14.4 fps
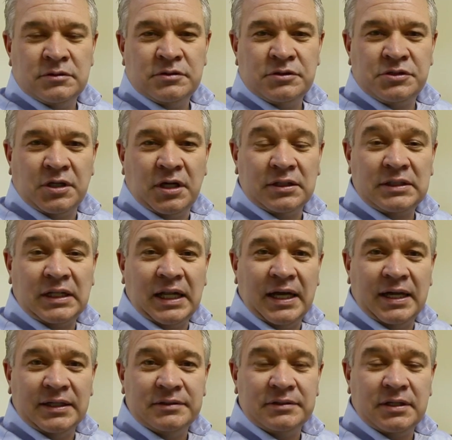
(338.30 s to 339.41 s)
Sean
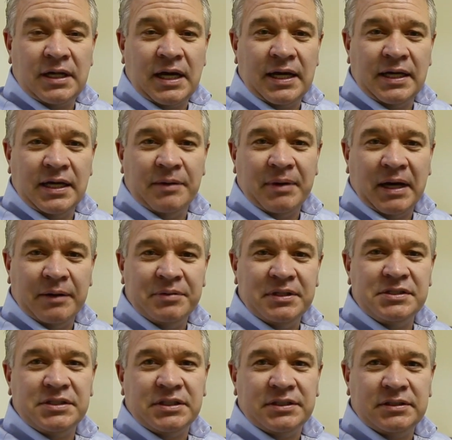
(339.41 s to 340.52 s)
Klein, I am
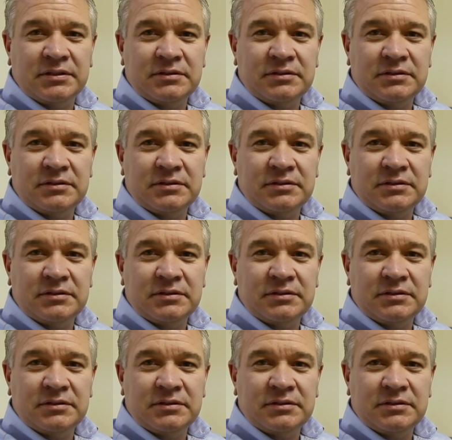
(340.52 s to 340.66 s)
IBG.